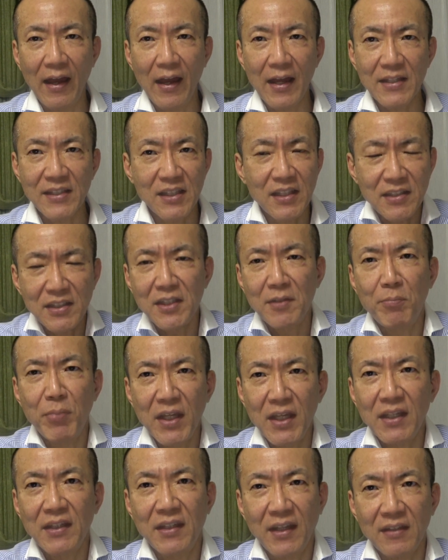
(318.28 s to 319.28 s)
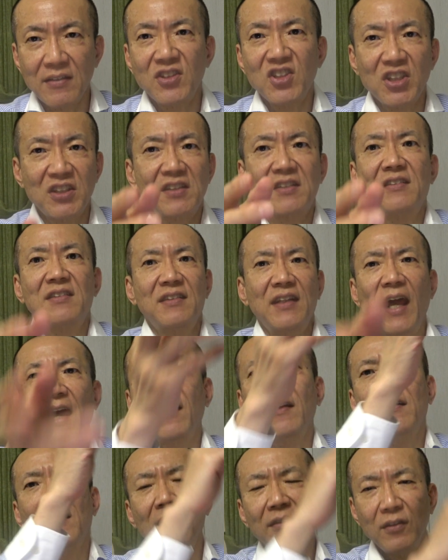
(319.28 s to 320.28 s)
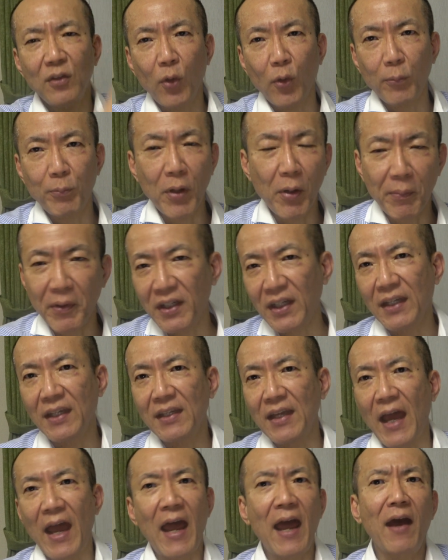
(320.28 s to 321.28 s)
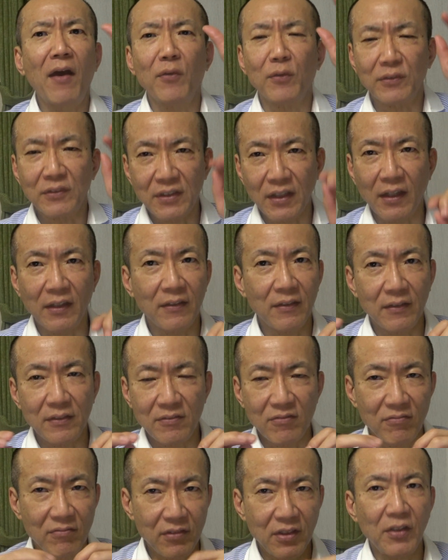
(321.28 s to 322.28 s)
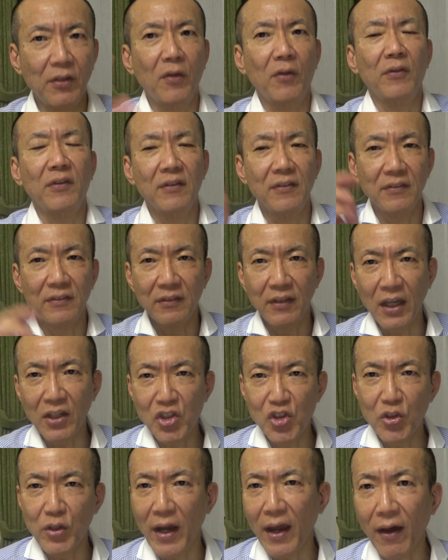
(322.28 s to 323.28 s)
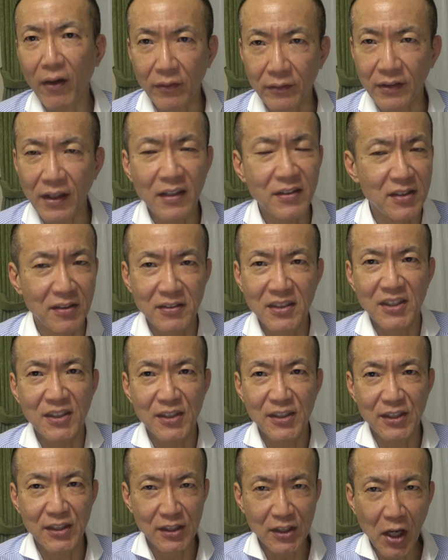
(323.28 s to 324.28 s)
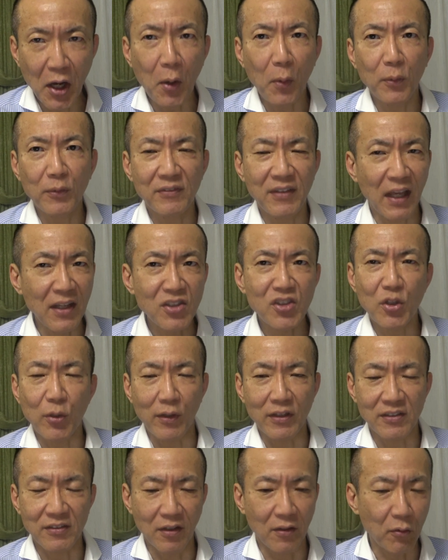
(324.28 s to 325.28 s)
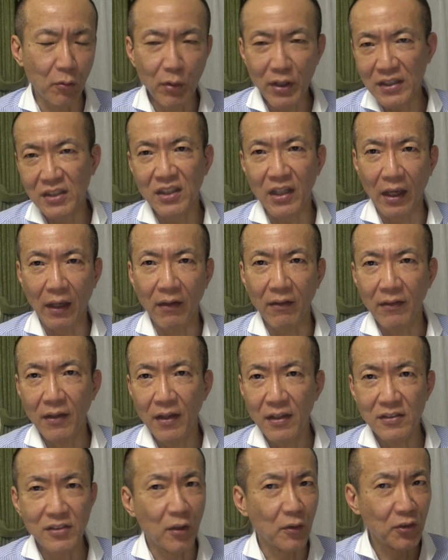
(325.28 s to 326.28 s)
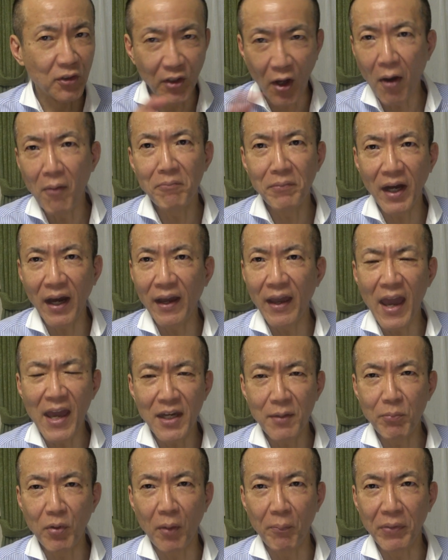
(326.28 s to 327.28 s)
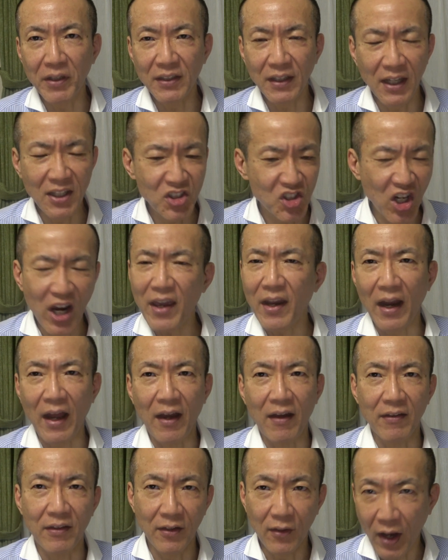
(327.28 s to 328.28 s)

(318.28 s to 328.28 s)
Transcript: CCP can just take your property out and get you out. It's so dangerous and risky. So don't buy any property in China.